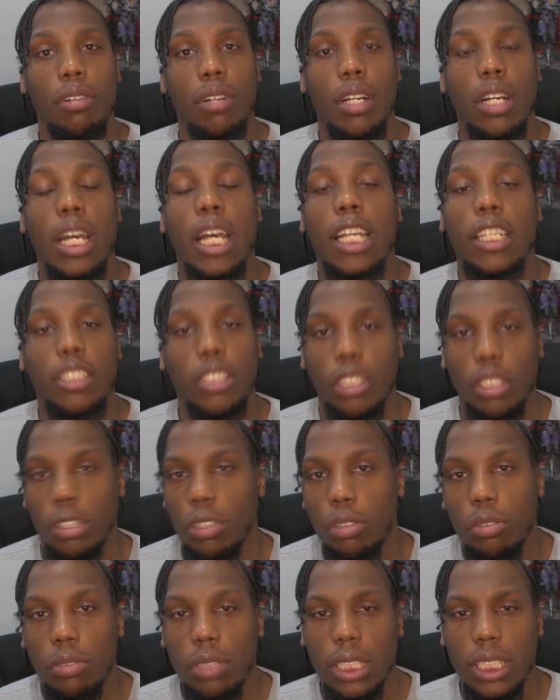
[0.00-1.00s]
It's the
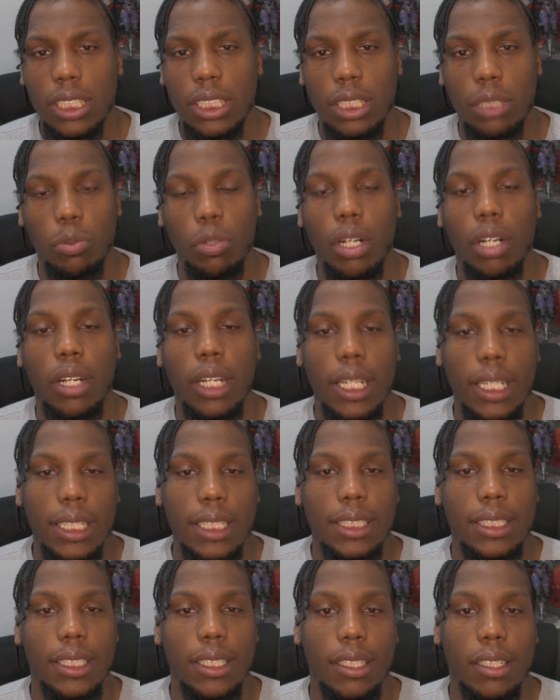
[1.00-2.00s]
new DC. Well, it
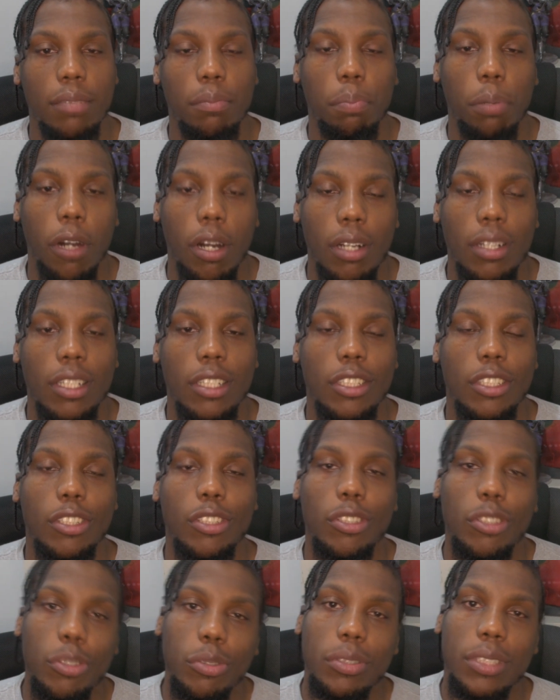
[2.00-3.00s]
isn't part of the
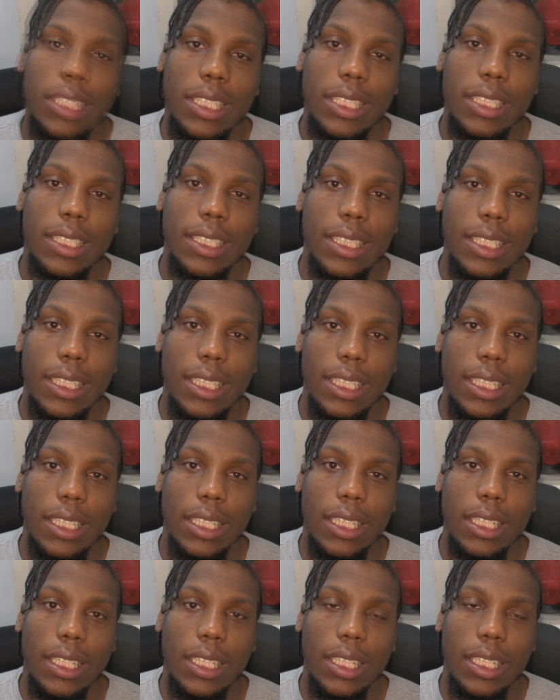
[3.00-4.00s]
new DCEU
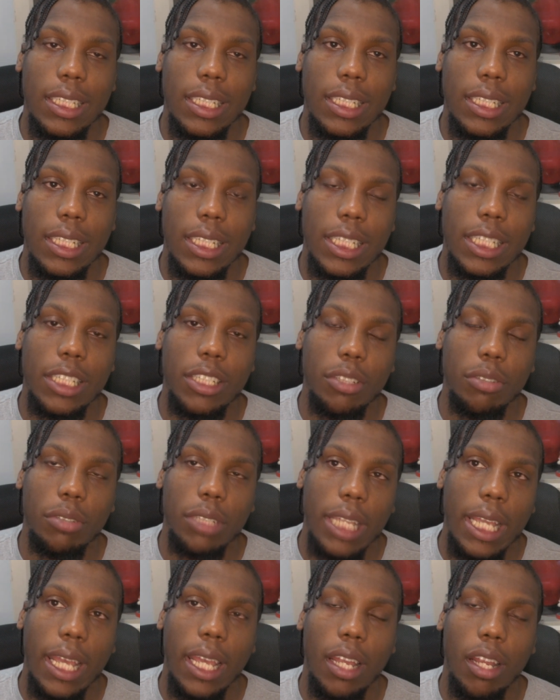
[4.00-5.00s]

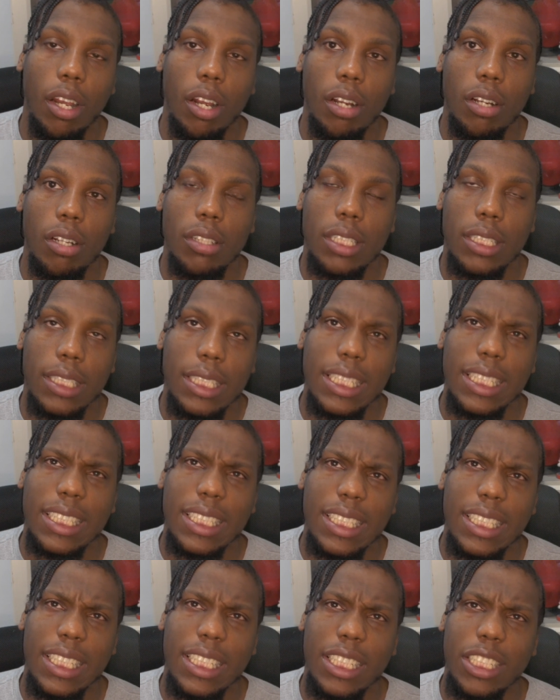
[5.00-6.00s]
yet, or the
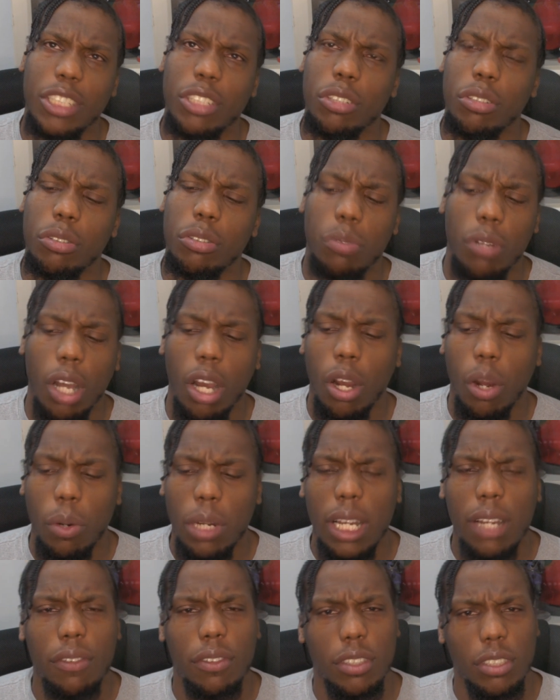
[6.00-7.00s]
DCU, or
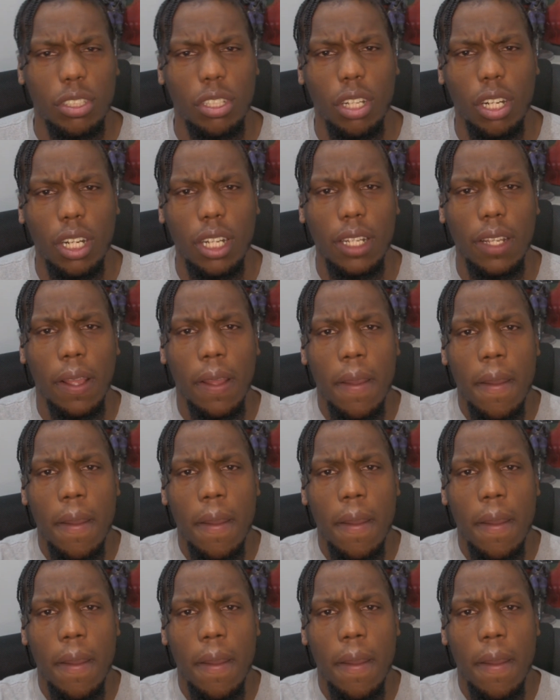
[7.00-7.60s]
whatever it's called.